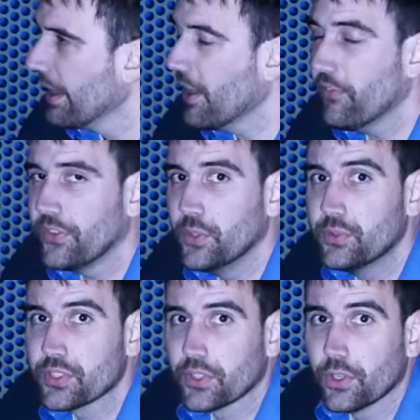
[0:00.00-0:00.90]
If you
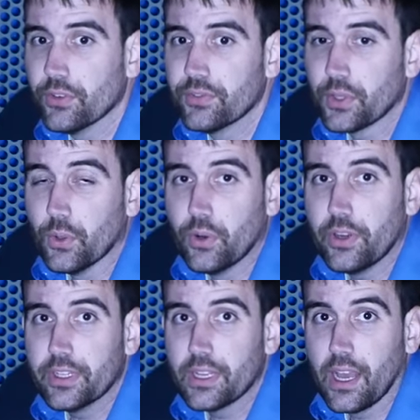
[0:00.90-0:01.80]
served
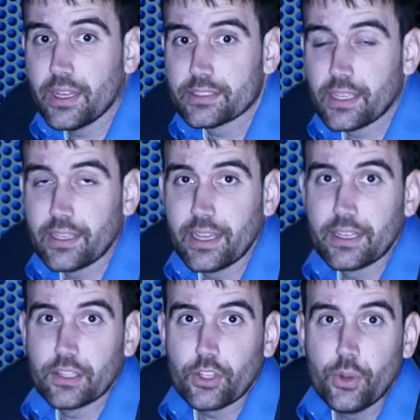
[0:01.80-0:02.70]
on, uh, say, any
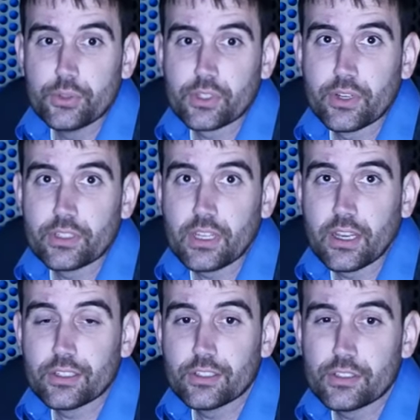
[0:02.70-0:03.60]
of the Coast Guard
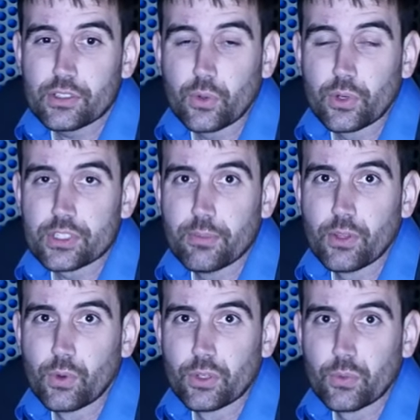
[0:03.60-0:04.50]
cutters or some of the
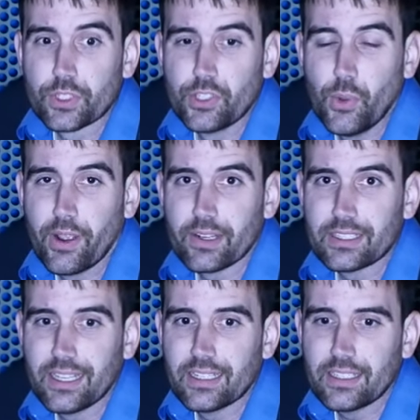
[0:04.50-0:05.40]
World War II era
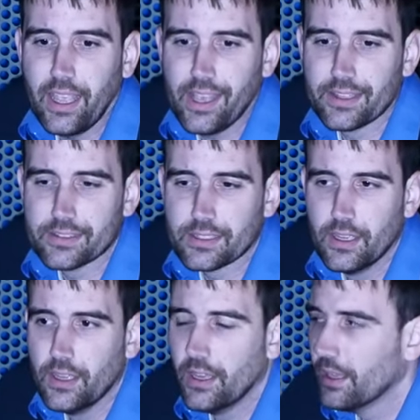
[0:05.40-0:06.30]
tin cans,
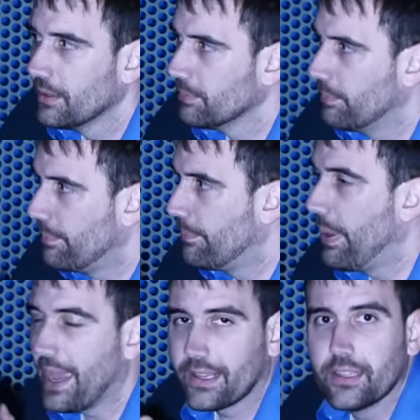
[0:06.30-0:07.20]

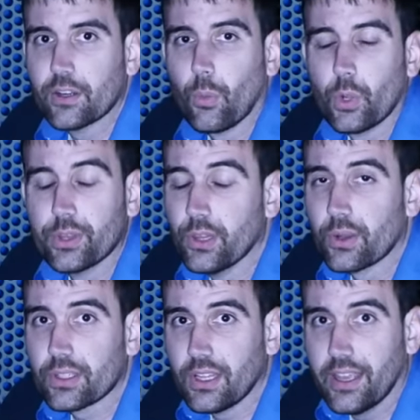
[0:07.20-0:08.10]
back here would
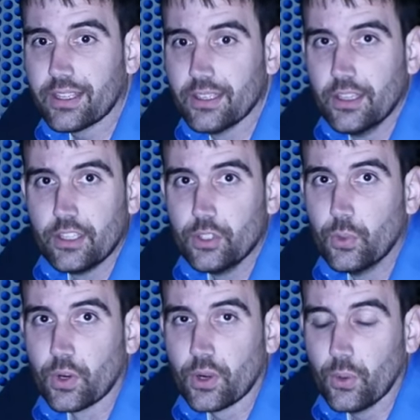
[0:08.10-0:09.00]
look like you
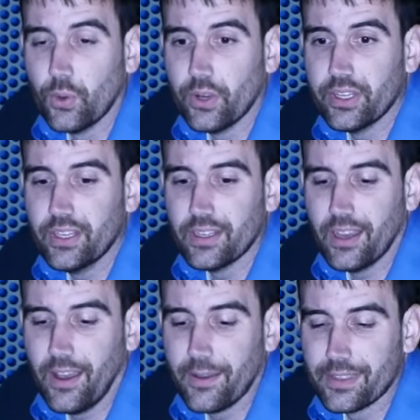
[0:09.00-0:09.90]
were on
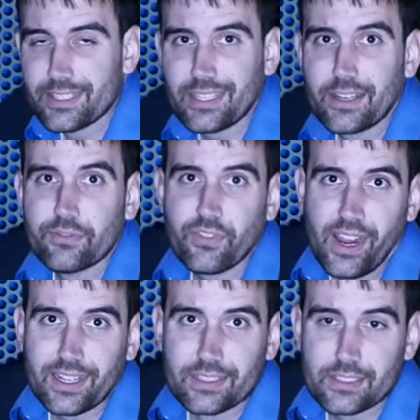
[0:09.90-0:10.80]
uh, the set of
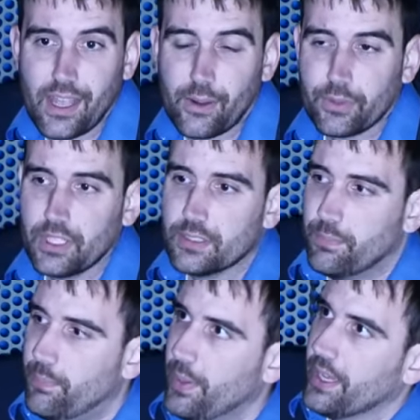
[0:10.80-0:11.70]
Frankenstein with these
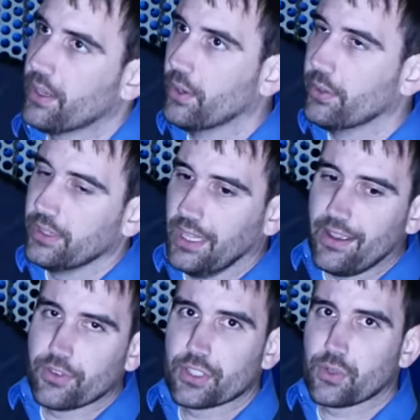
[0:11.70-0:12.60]
big old
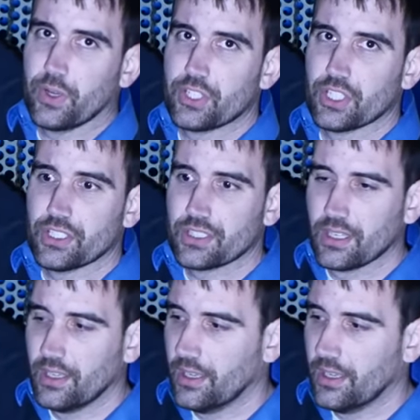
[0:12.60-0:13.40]
lever switches